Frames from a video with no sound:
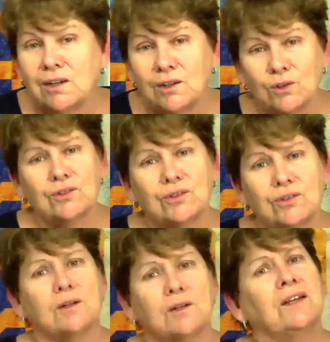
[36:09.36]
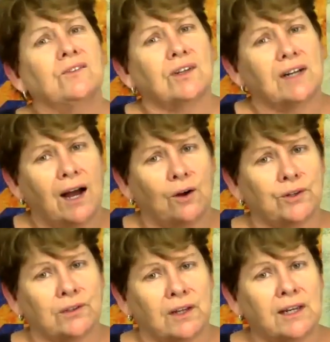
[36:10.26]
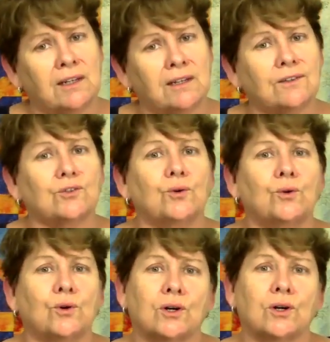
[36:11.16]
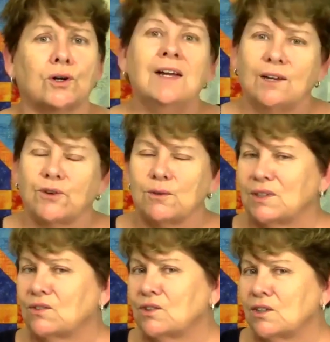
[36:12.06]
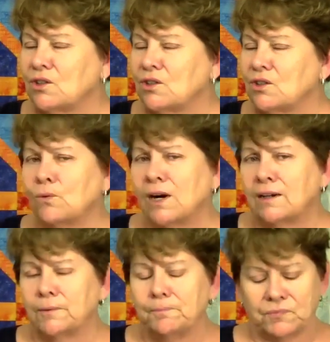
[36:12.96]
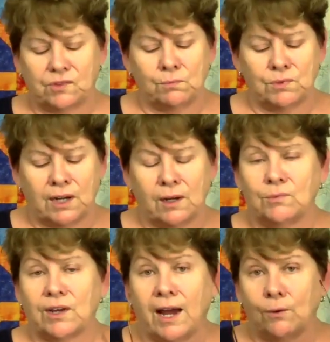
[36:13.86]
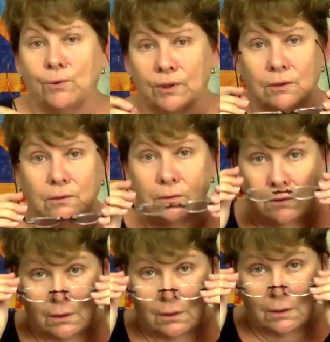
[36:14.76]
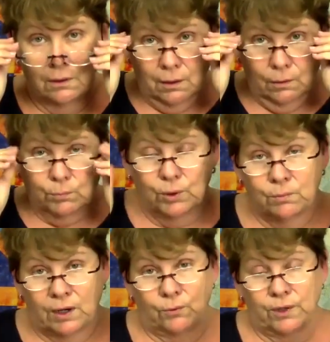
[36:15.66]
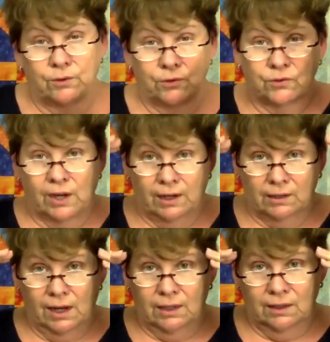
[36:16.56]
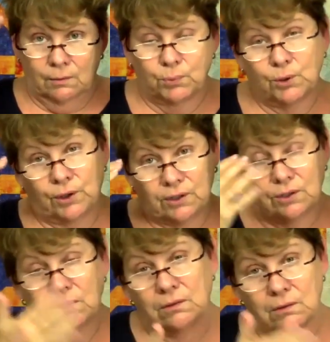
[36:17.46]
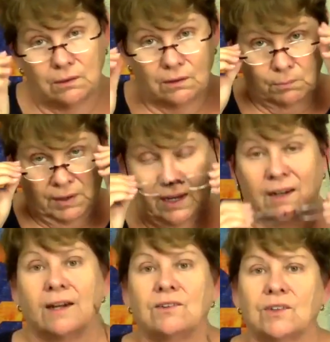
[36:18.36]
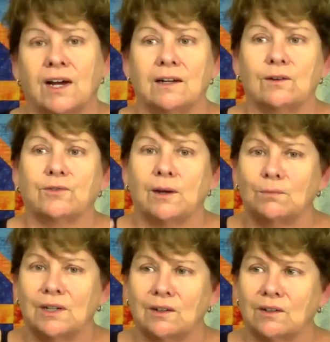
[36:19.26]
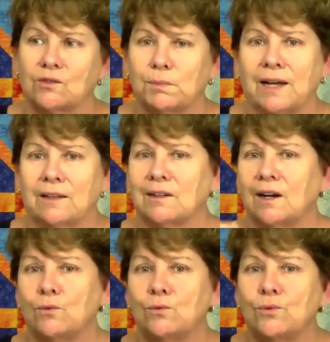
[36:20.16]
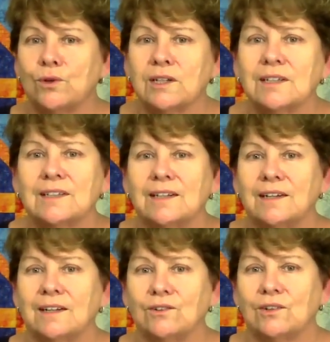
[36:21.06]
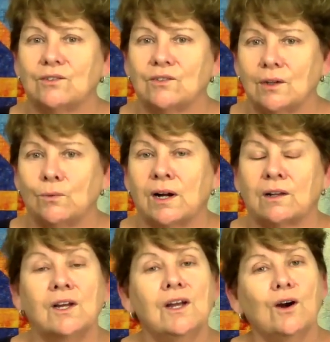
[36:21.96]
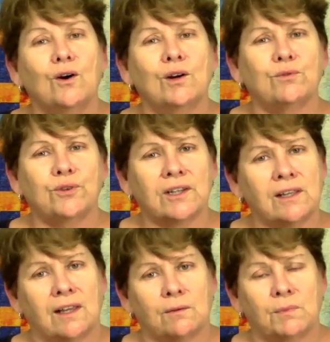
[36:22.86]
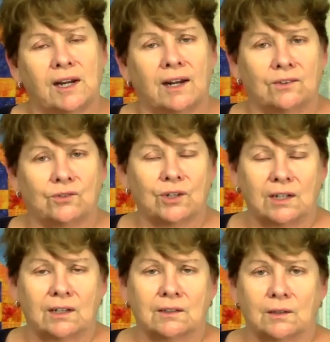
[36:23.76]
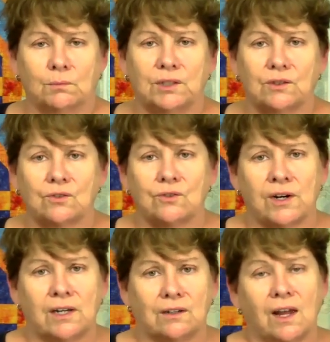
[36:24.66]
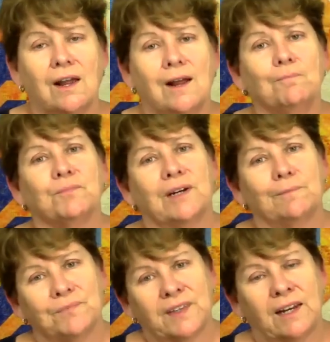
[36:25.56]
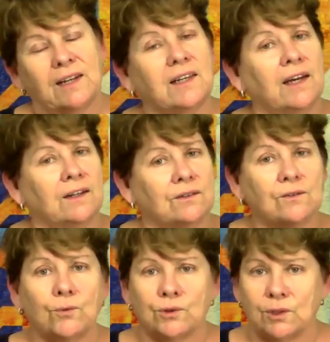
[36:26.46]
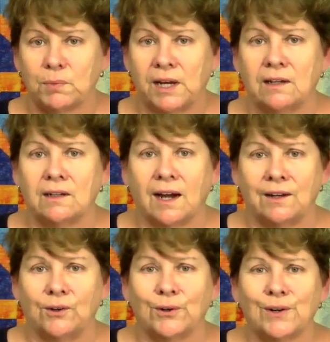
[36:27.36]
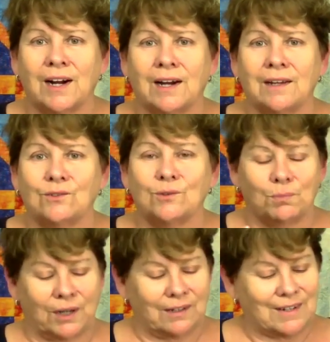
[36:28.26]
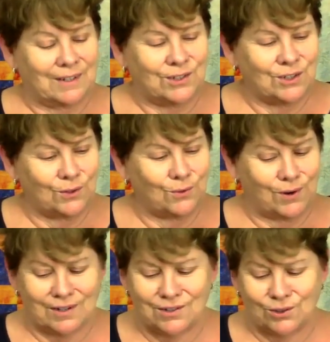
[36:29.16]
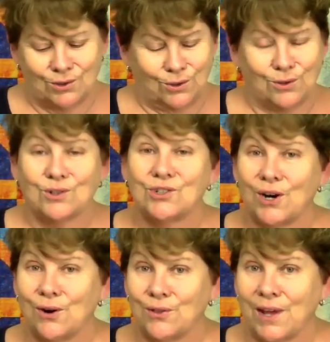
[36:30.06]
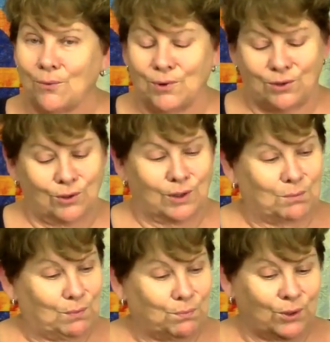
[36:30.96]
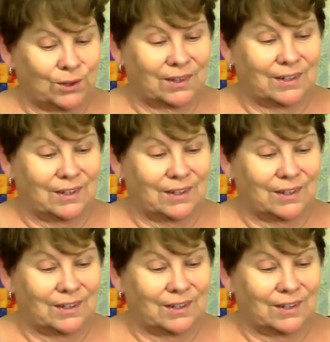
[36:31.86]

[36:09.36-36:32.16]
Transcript: and it usually depends on how the light is, or if I've been stitching a while, sometimes I will put my readers on and then put the mag eyes on if I'm in a spot that I really need to see well, or I'm feeling like my eyes are getting a little bit strained. But that, again, will depend on your eyes. But I did want to share that with you. Let me put